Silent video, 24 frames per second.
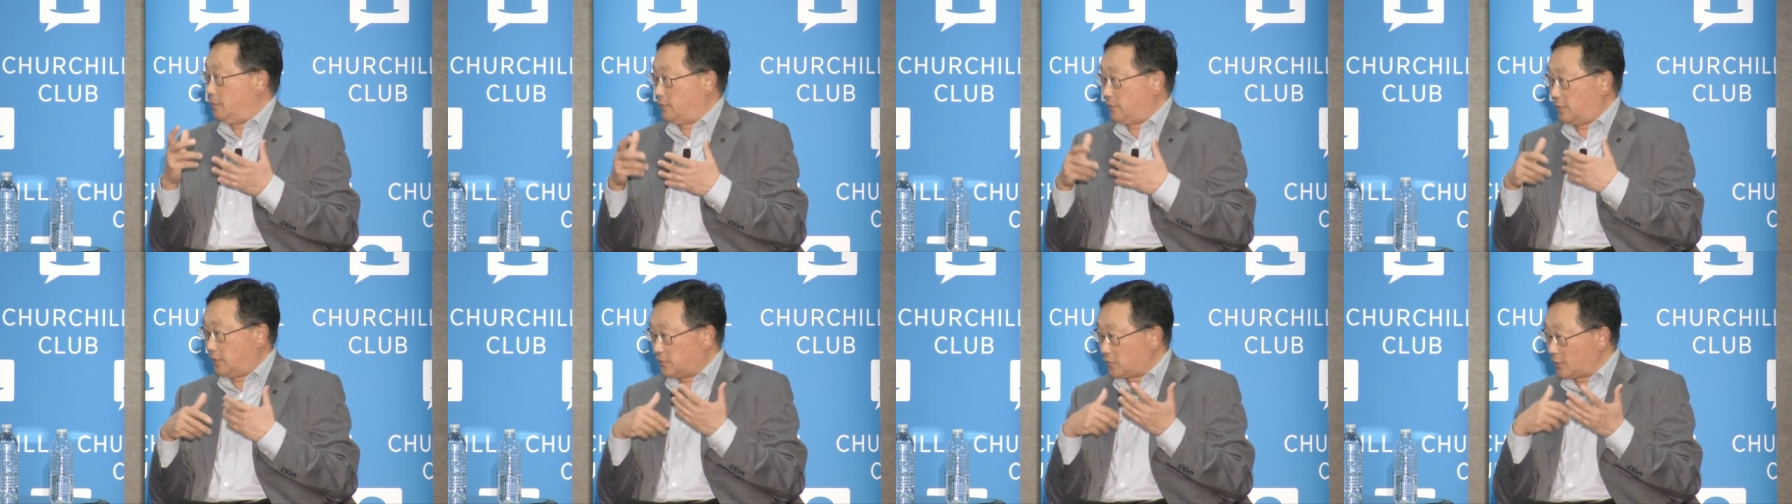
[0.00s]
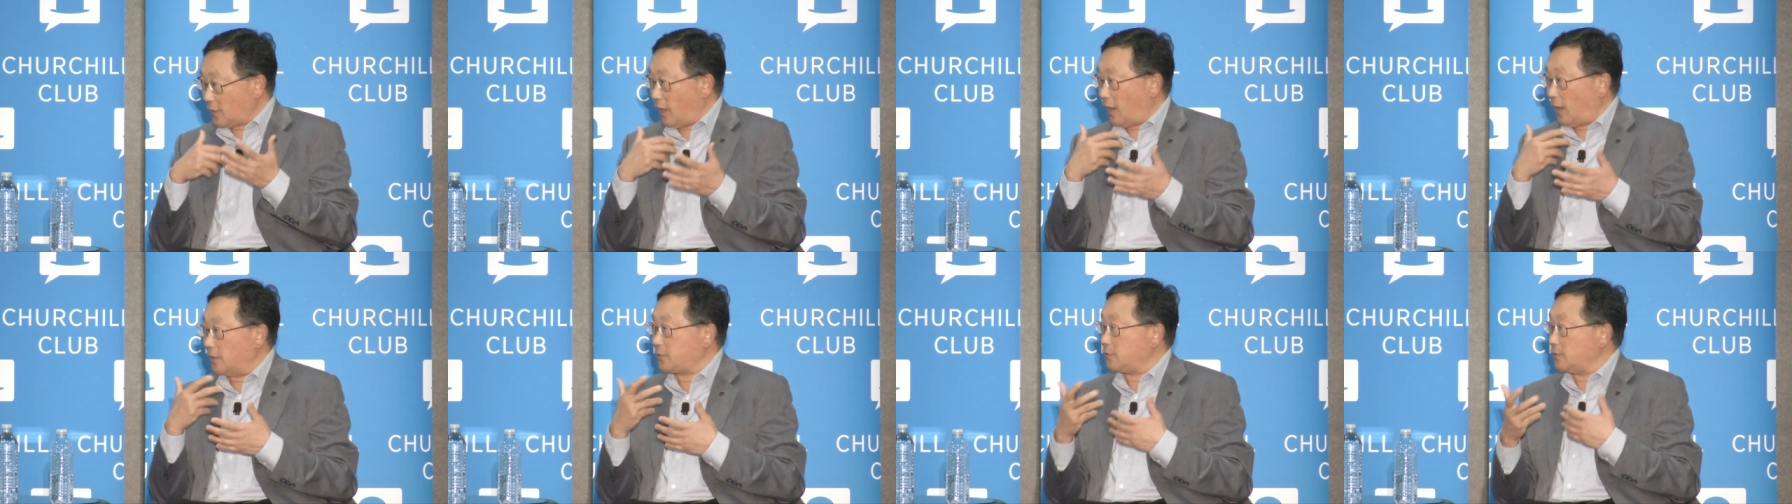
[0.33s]
this
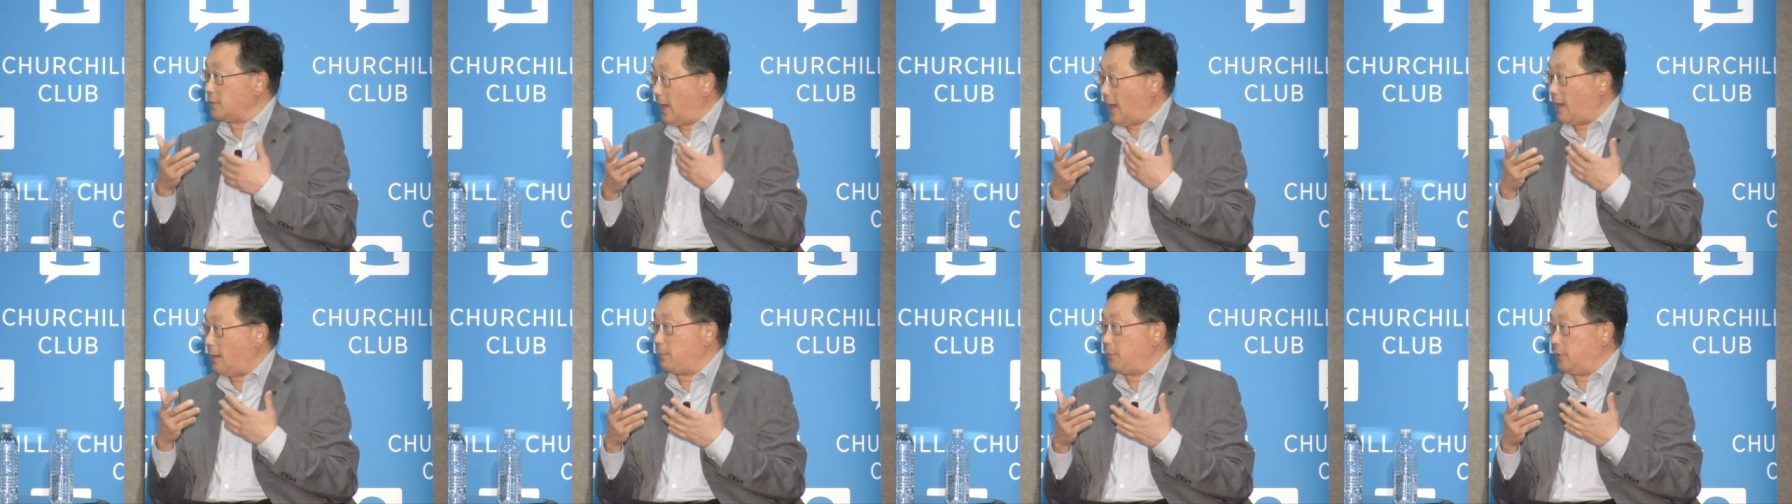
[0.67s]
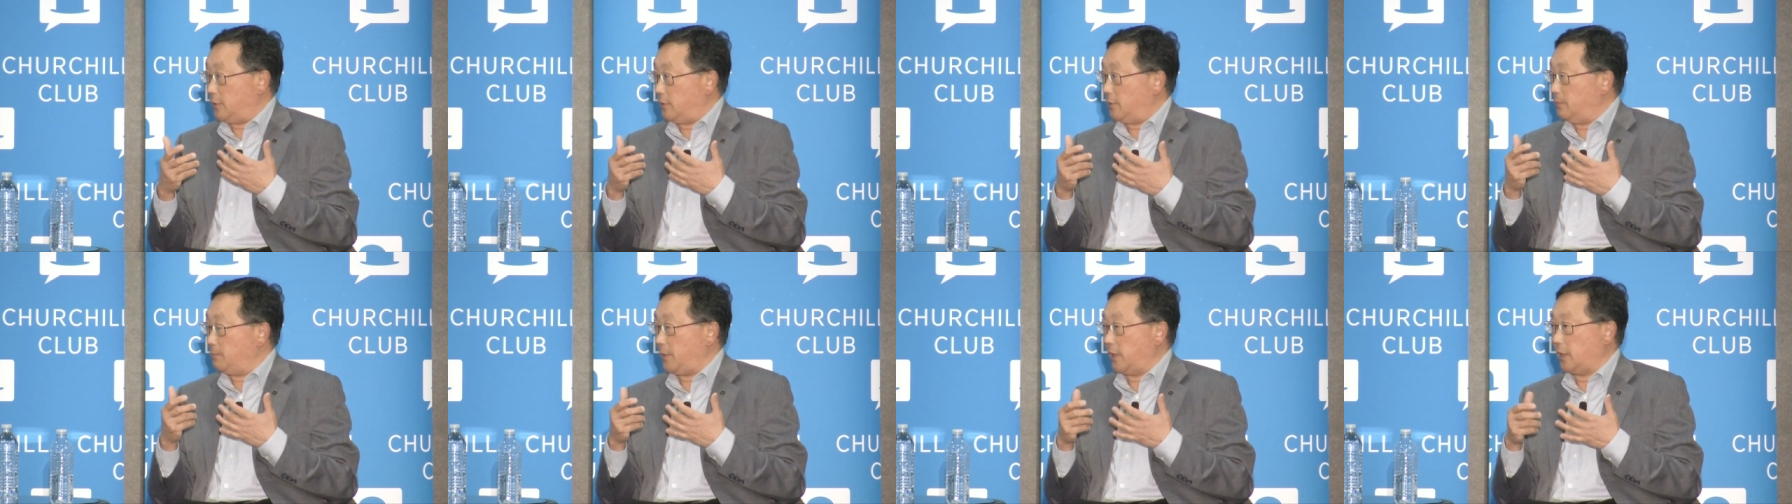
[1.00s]
ought to
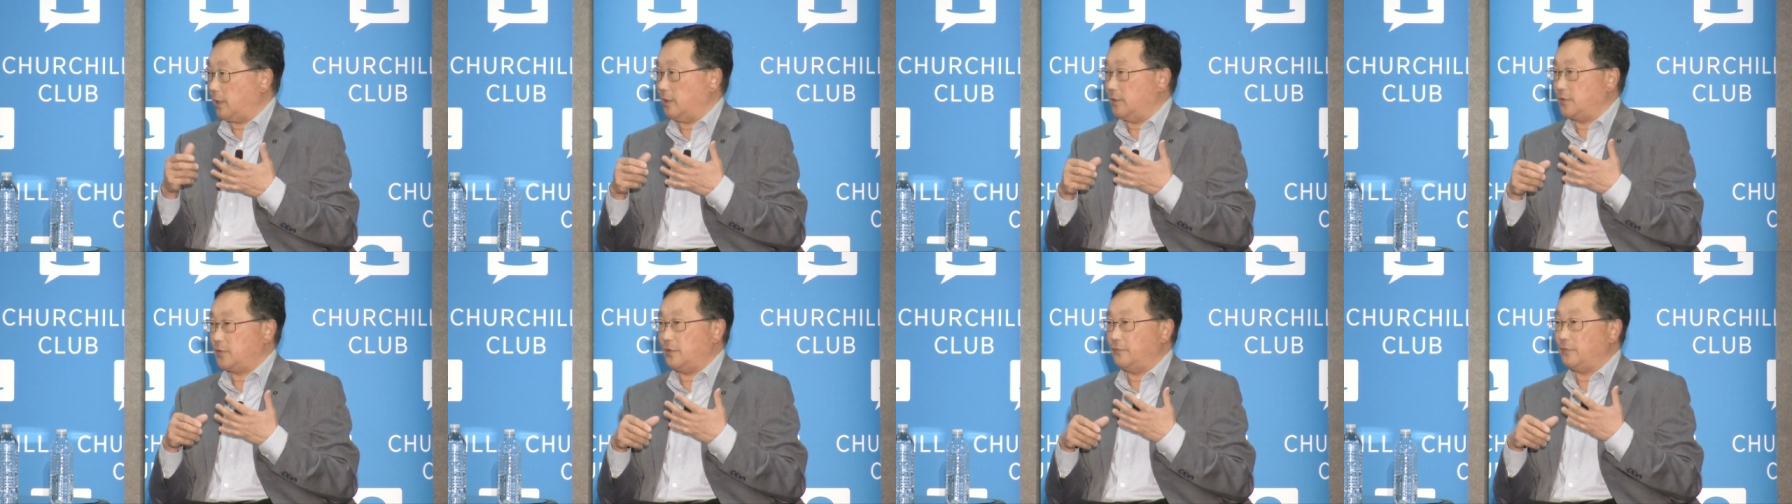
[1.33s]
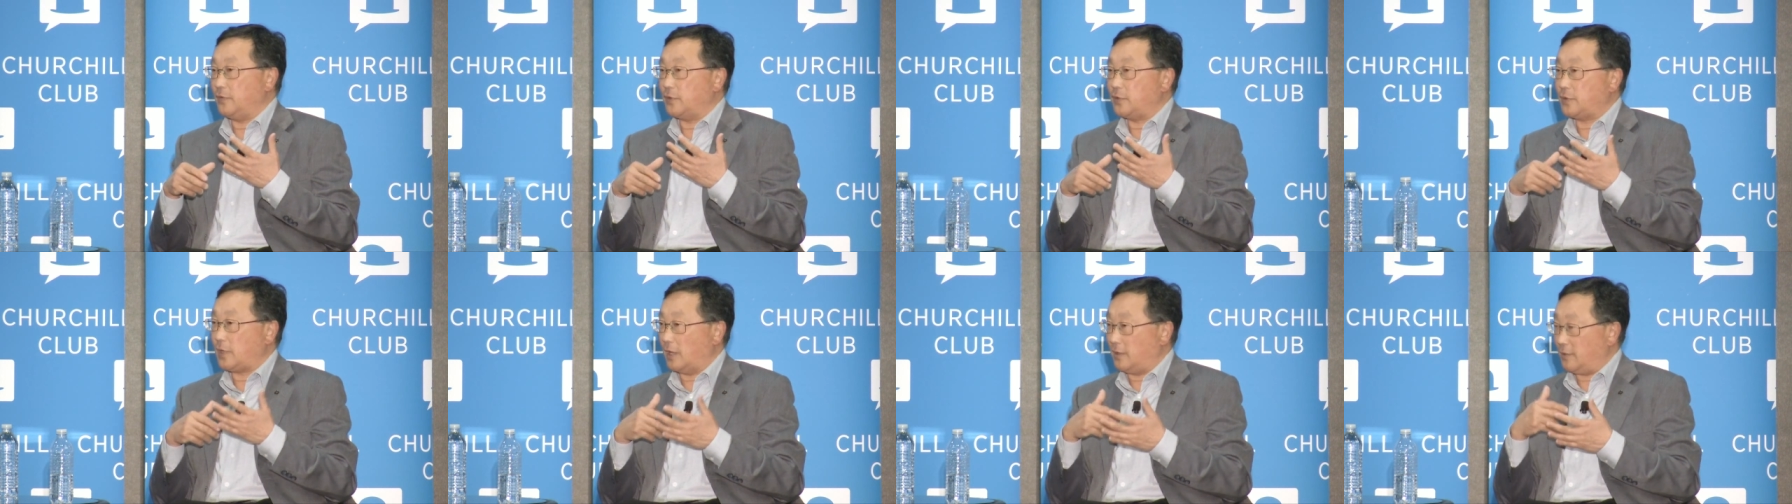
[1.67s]
happen because if
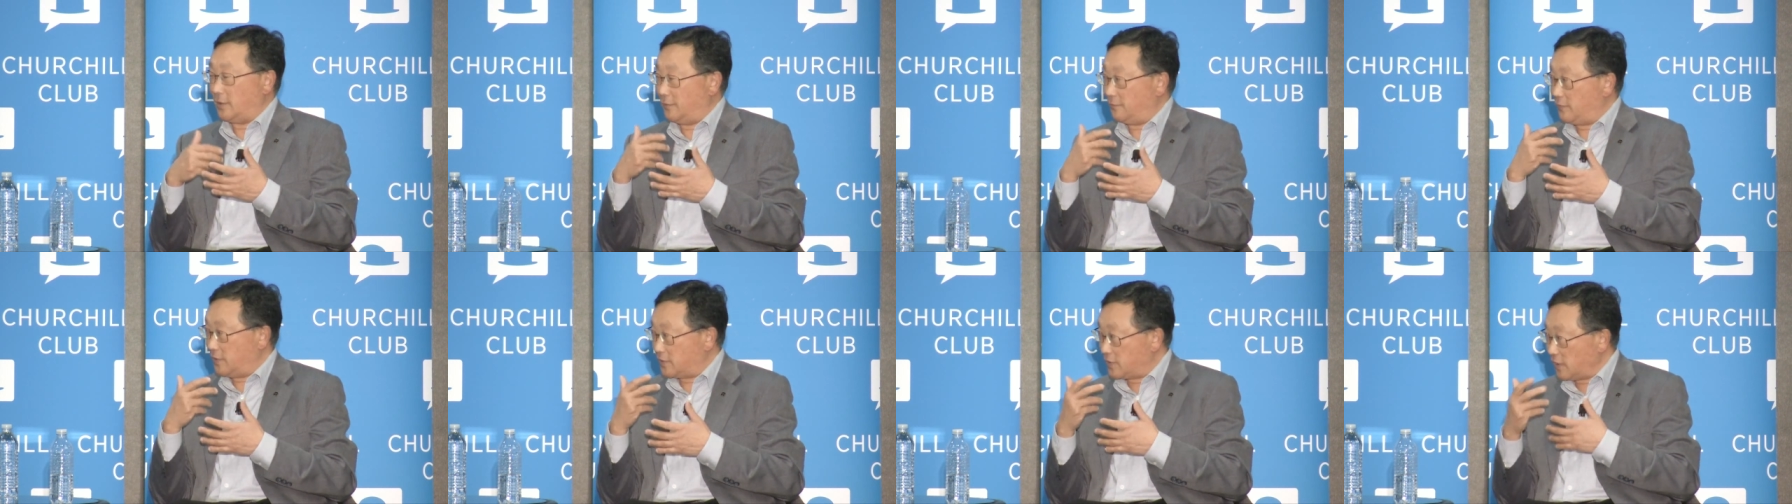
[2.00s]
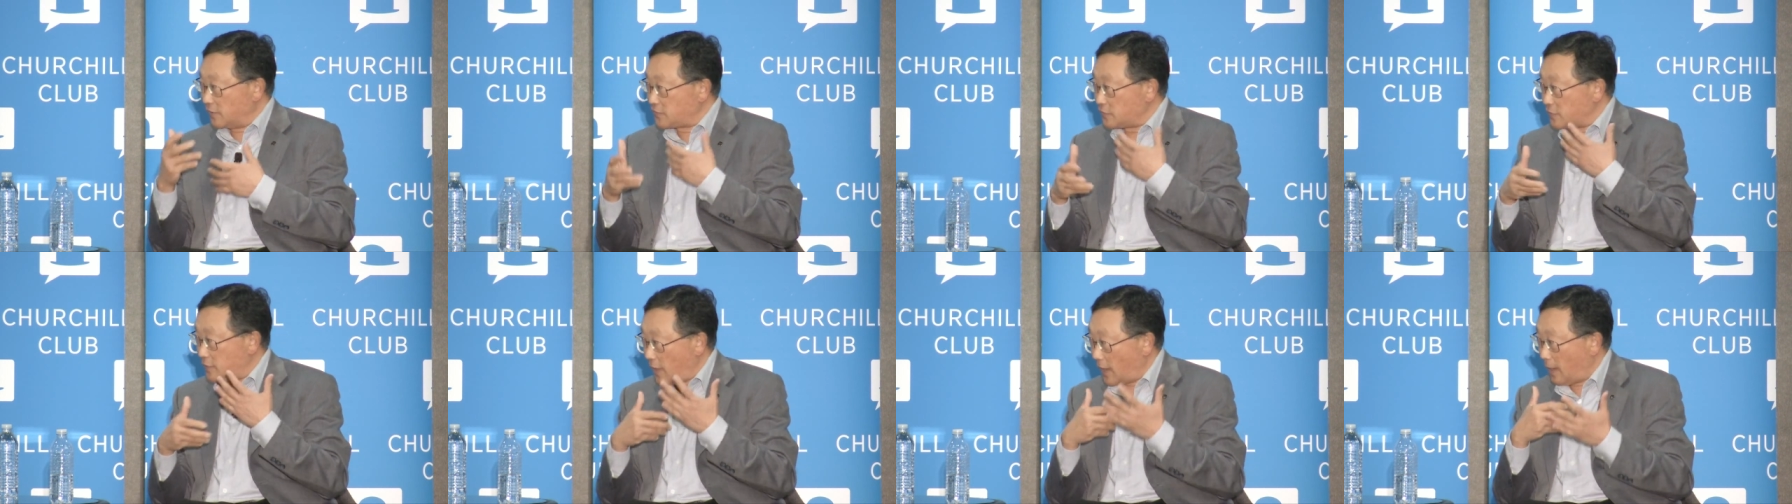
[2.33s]
it, do, if it
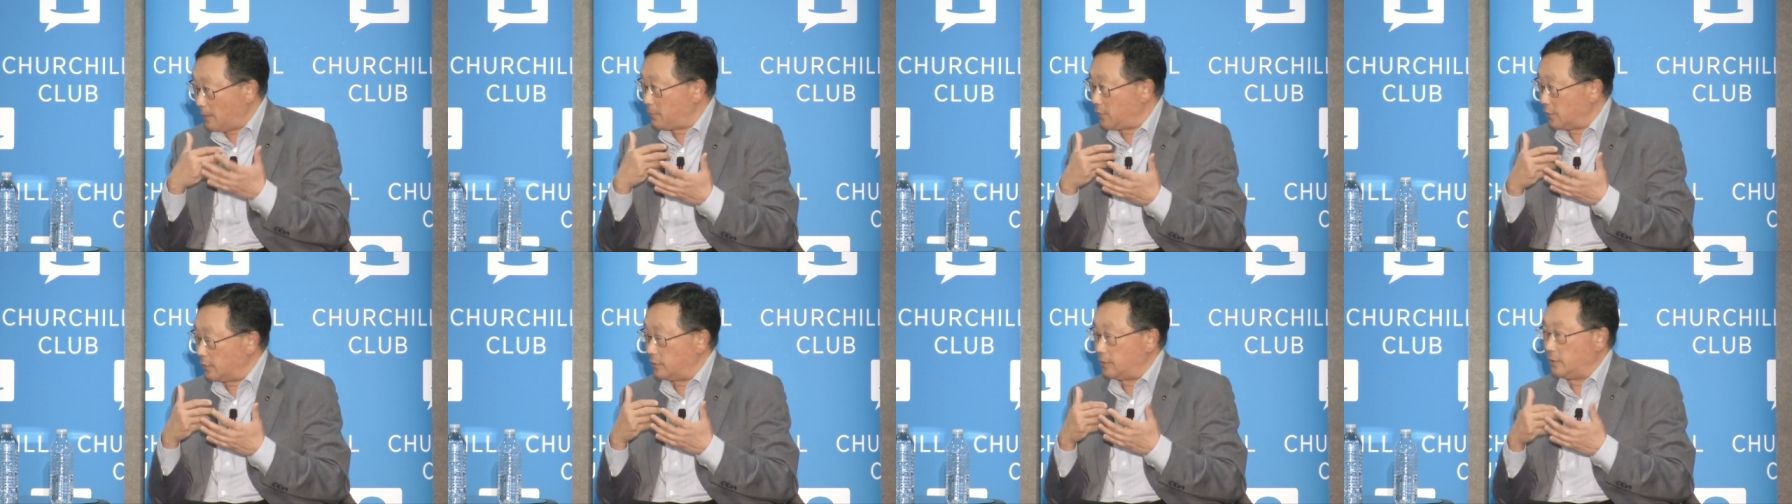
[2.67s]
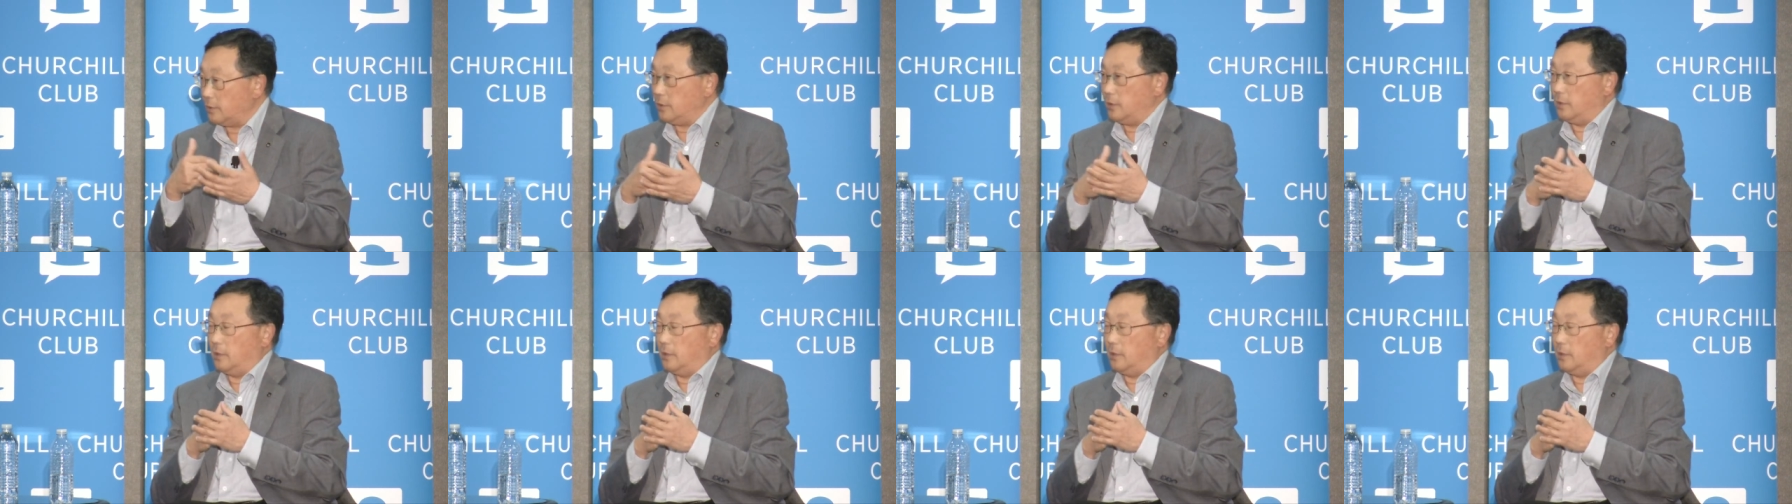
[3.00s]
doesn't happen,